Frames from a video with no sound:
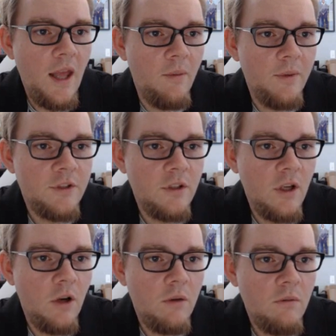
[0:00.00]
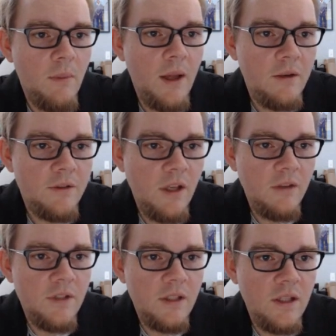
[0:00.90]
And we should know and remind
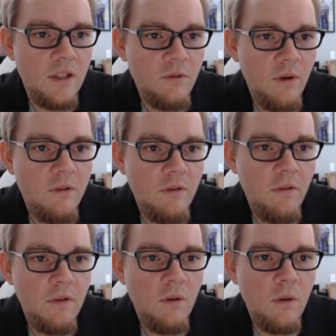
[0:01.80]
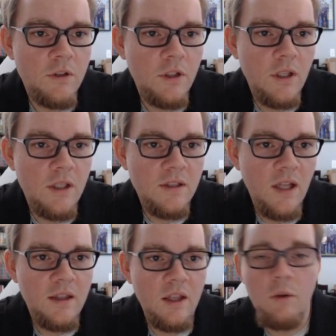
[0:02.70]
ourselves that the derivative of a quotient is
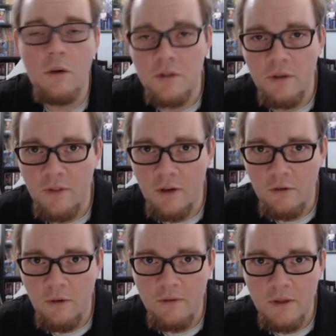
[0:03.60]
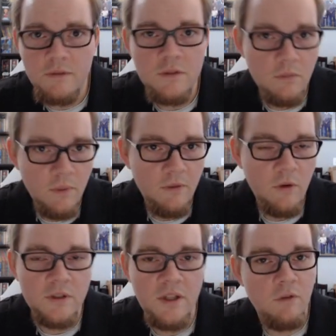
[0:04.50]
not the quotient of their derivatives. We of
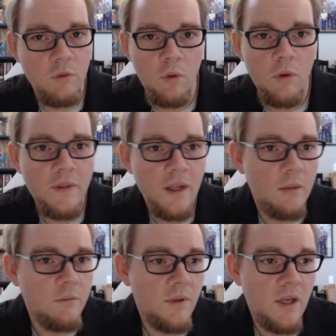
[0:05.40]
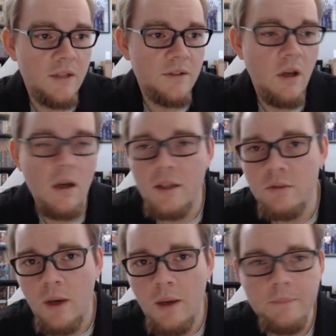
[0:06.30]
course have a rule that comes with a nice song
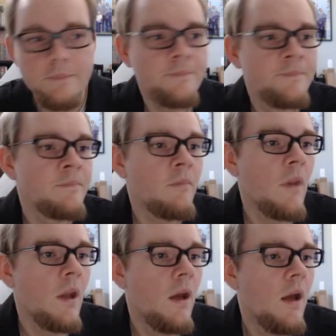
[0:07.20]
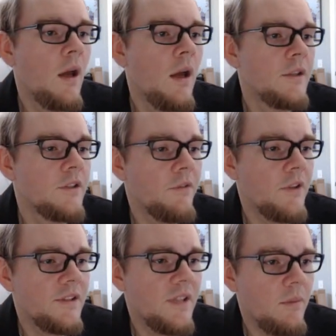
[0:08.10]
as well. So
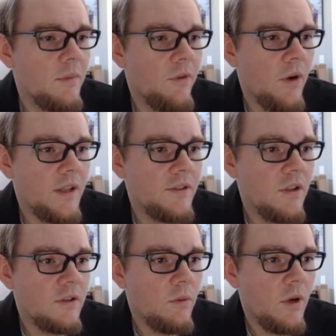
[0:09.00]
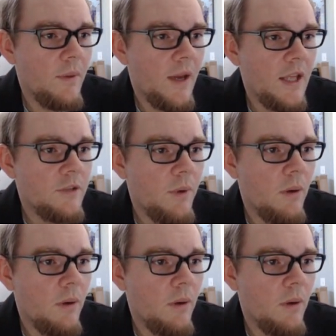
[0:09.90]
for this thing, before I can start to worry about h